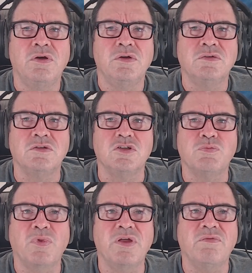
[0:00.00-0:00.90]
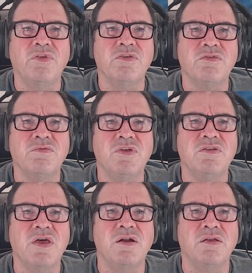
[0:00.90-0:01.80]
To display a list of these
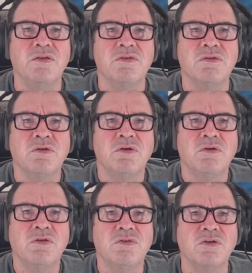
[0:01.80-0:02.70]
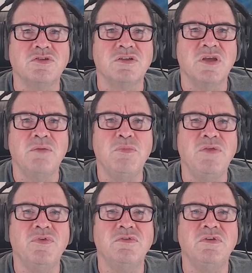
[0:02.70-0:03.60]
entities, such as a Meet
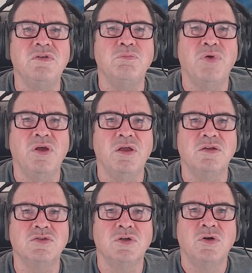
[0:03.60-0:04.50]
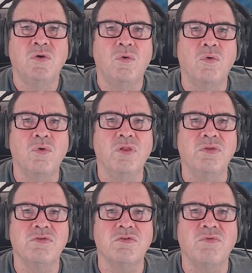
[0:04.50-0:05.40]
the Team page or a
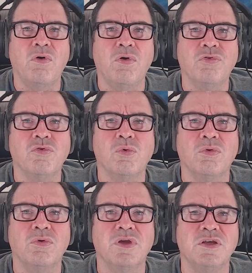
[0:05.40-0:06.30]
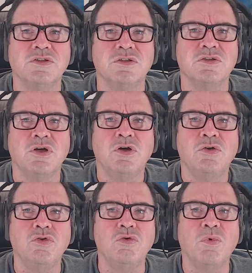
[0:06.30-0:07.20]
list of all store locations,
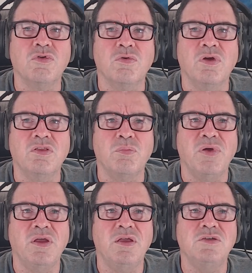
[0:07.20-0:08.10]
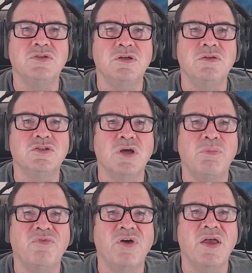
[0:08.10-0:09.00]
you must create the page in the
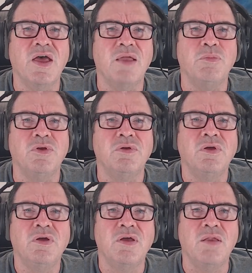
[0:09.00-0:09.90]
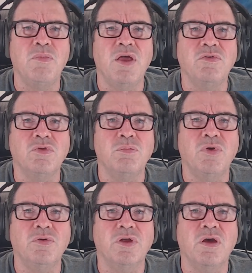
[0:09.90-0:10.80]
Shopify admin and manually
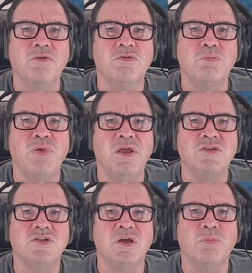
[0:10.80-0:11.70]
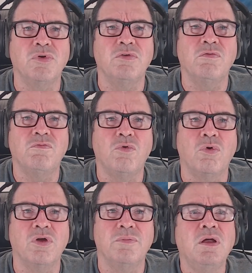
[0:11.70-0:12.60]
build a custom page template for
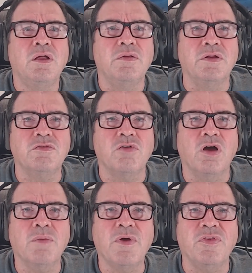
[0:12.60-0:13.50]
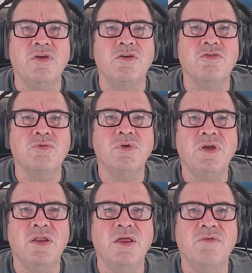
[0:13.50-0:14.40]
it. Let's talk about the history
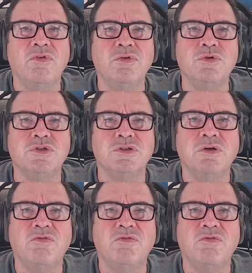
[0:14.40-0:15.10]
and evolution of